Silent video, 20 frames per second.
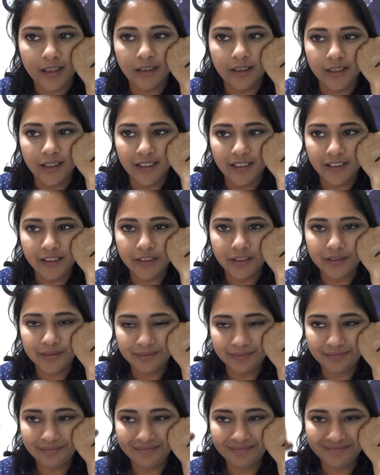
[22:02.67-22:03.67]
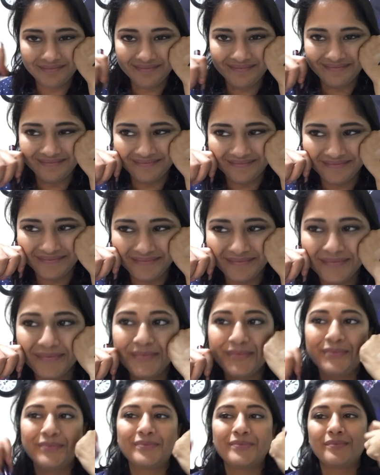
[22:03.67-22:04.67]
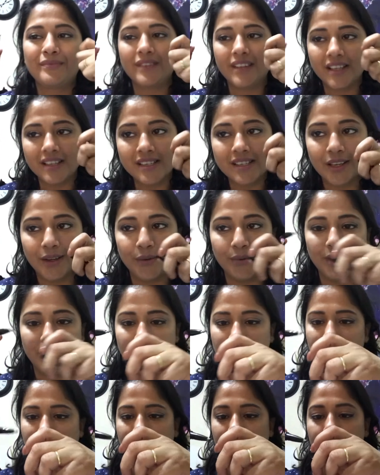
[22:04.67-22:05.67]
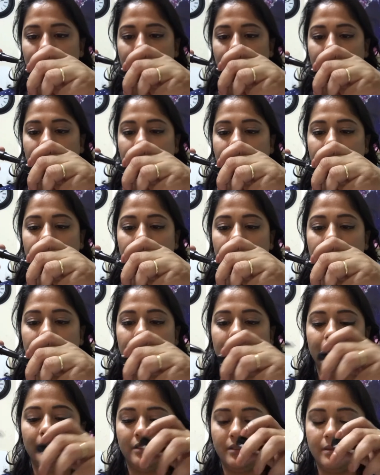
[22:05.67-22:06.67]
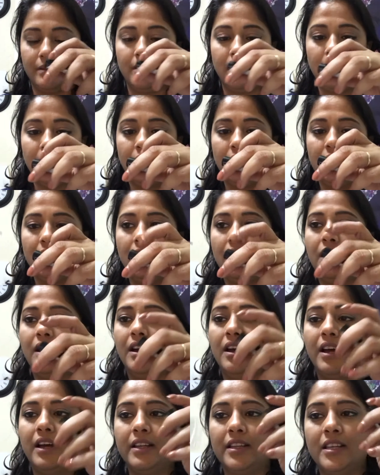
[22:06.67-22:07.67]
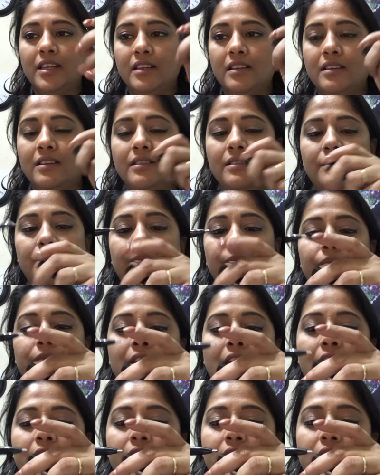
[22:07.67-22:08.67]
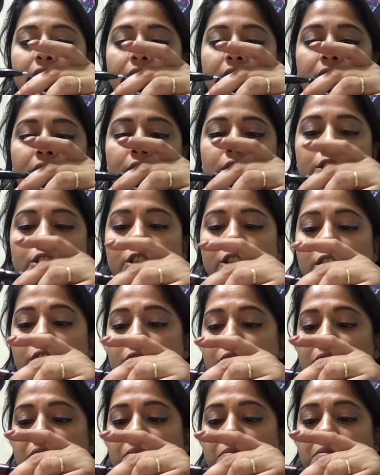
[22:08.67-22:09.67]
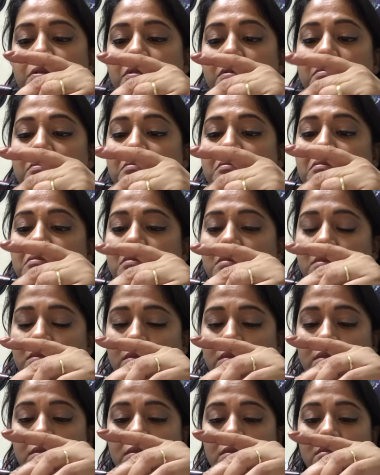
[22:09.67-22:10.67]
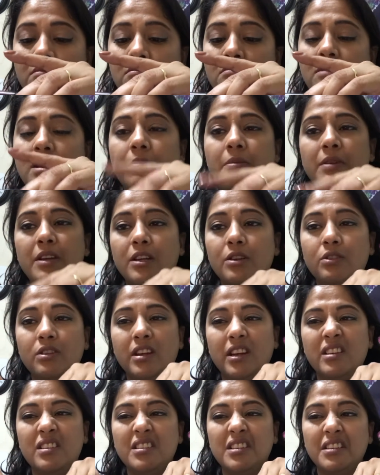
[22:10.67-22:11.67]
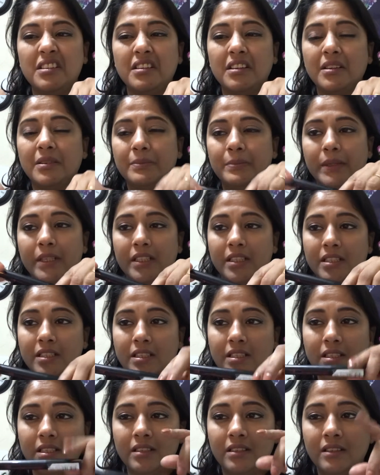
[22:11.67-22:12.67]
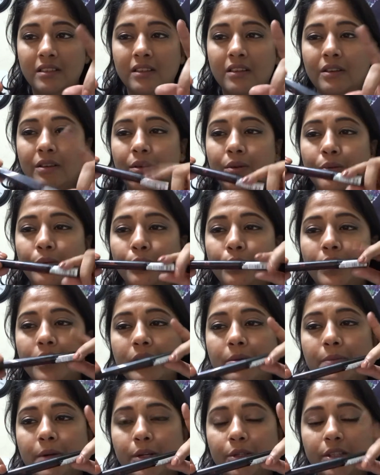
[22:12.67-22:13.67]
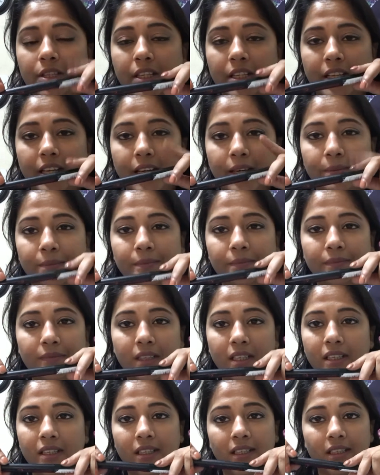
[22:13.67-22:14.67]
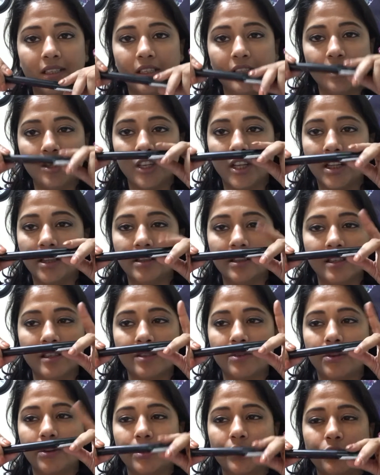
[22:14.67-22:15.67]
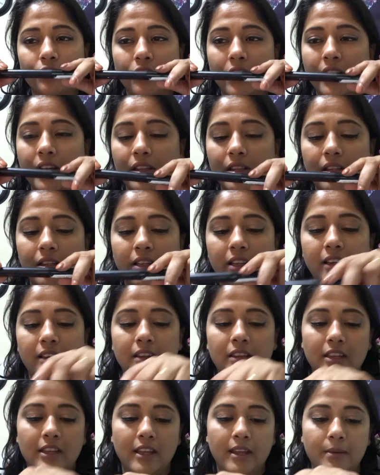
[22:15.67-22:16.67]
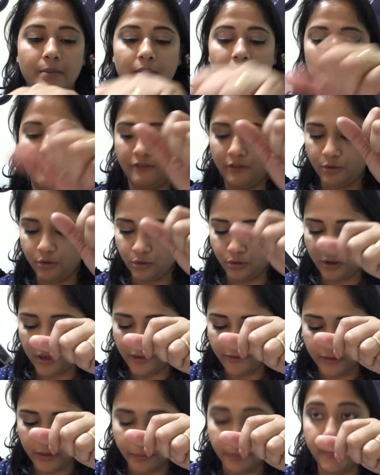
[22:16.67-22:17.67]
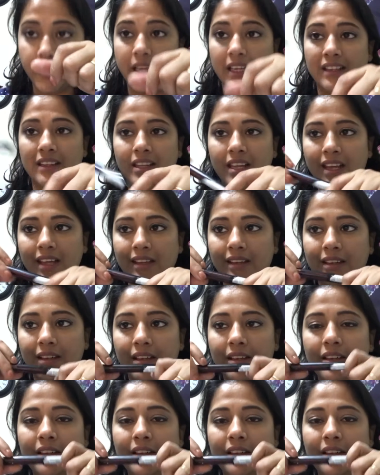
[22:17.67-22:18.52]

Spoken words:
eyeliner. That's the only thing about this eyeliner. I think having it in a tube may be a good idea, but what about the nib? I think the gel is going to dry in the nib if you don't have that pink thing.